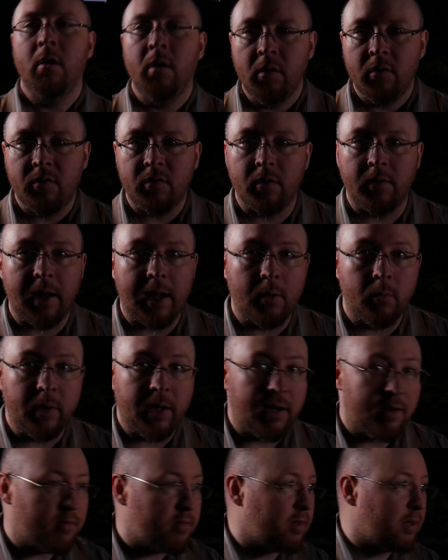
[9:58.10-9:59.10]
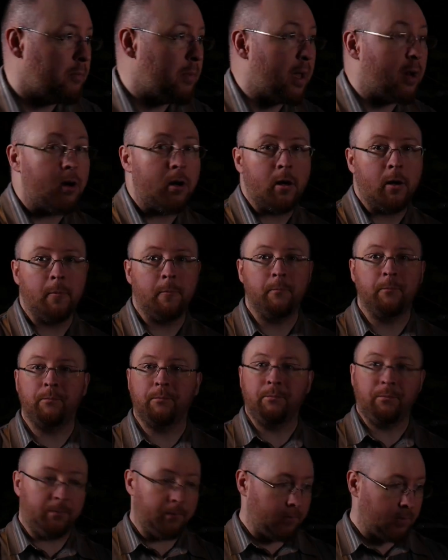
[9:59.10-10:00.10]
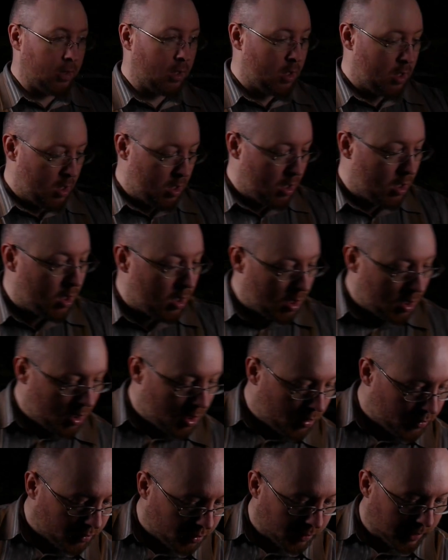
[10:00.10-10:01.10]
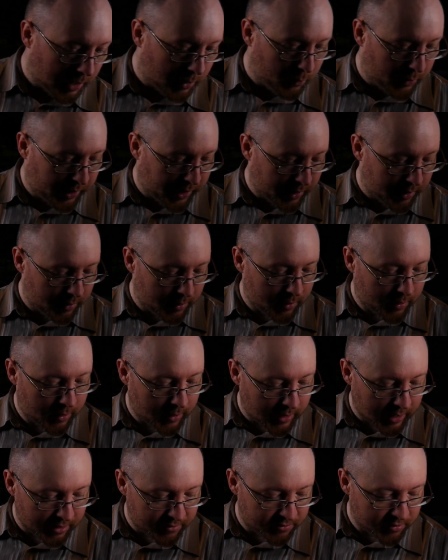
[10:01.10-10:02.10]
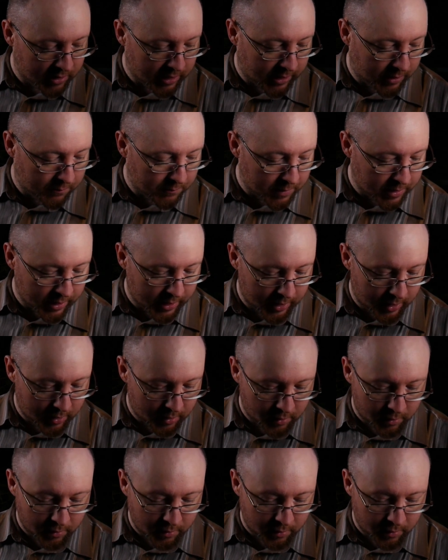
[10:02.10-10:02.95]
so that we can see better, so that we can isolate my